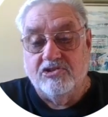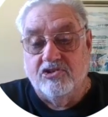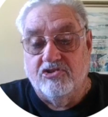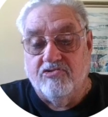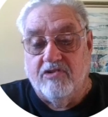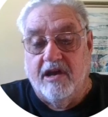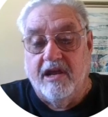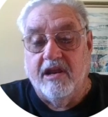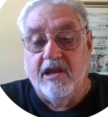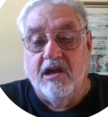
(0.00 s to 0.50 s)
to
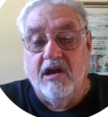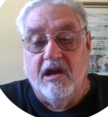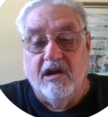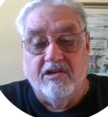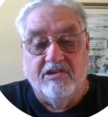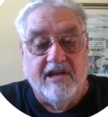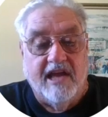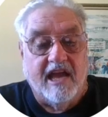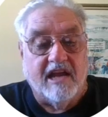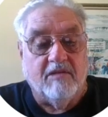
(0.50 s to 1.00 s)
try to
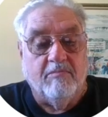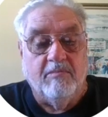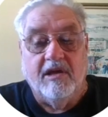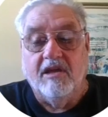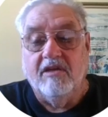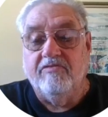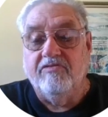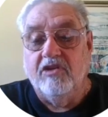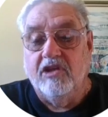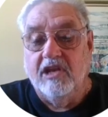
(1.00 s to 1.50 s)
contact me
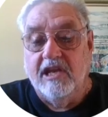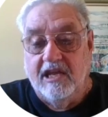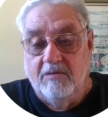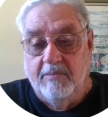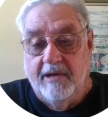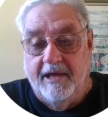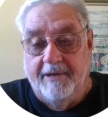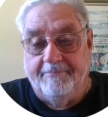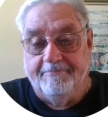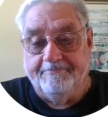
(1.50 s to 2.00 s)
if you need
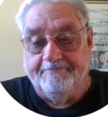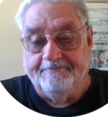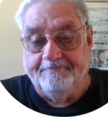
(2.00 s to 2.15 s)
me.